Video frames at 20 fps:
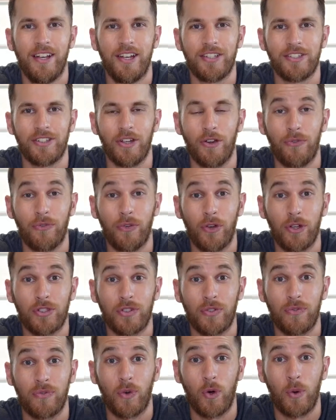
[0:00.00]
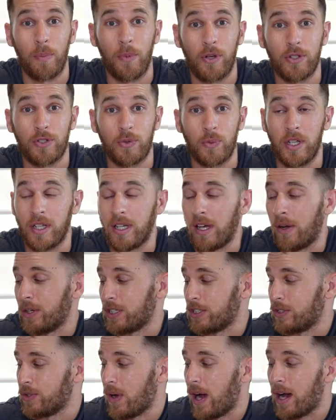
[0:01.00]
So first and foremost, we are
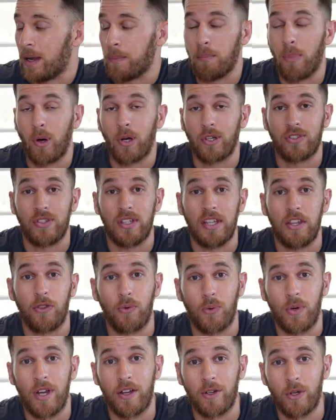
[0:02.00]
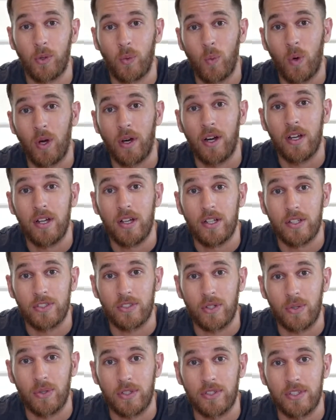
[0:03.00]
going to unbox the 300 watt
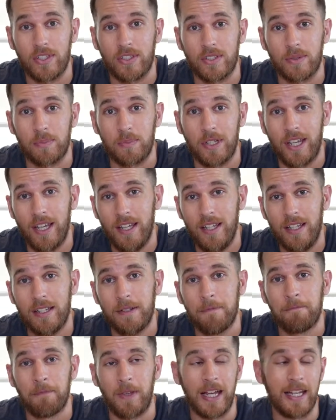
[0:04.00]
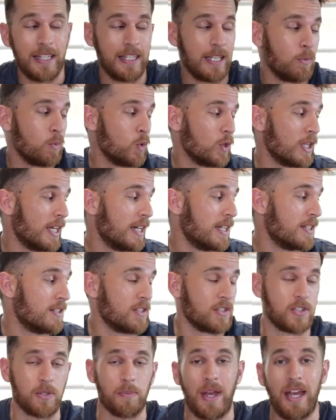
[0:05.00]
solar system kit, and then we'll get
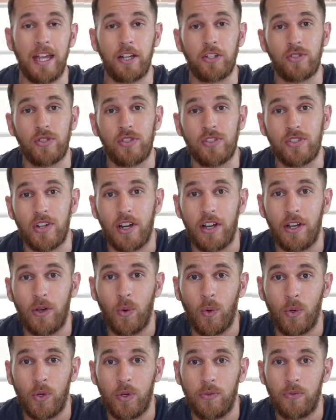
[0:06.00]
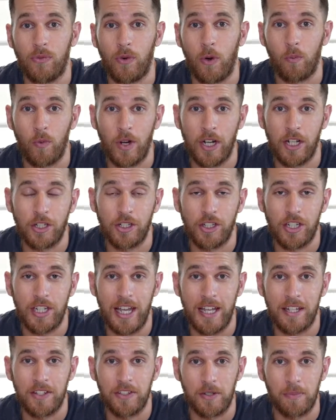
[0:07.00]
into some extras that I ordered from Renogy
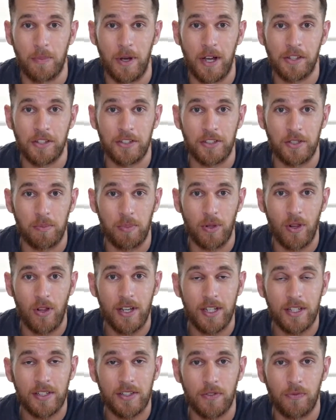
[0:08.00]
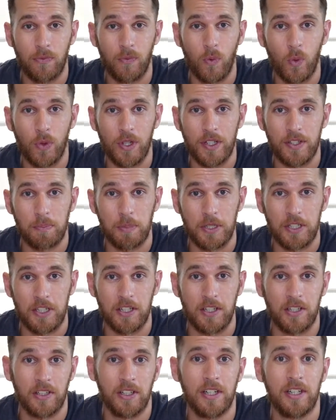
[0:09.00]
and some other suppliers for this
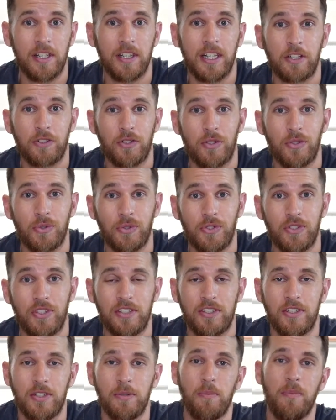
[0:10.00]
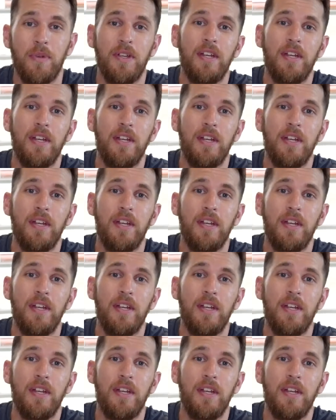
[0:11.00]
particular electrical system.